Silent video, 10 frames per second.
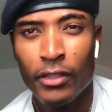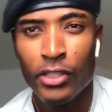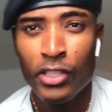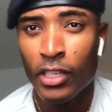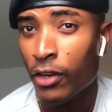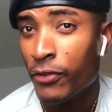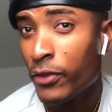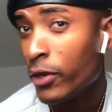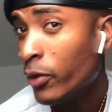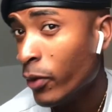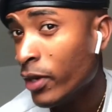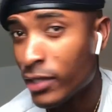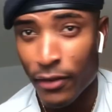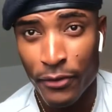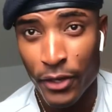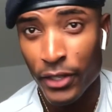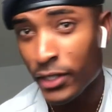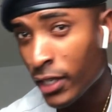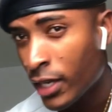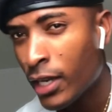You see how it was at first
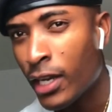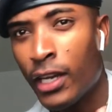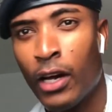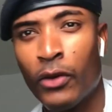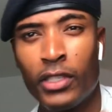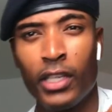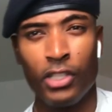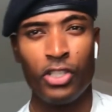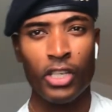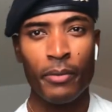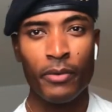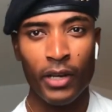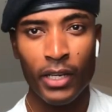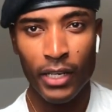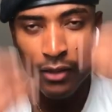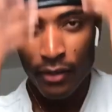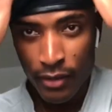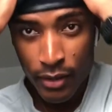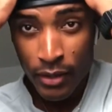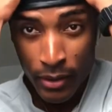and how it's in shape right now.
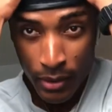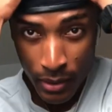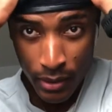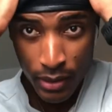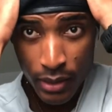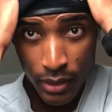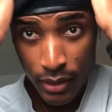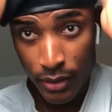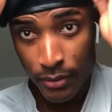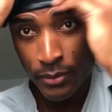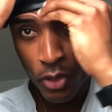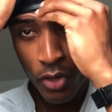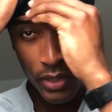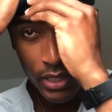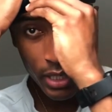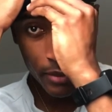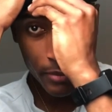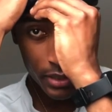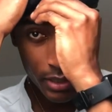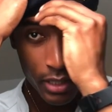Over time
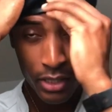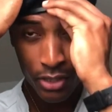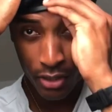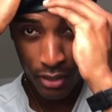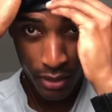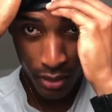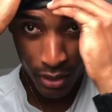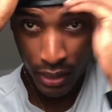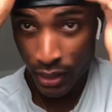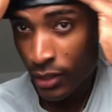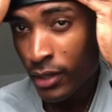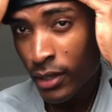it's gonna adjust to your head.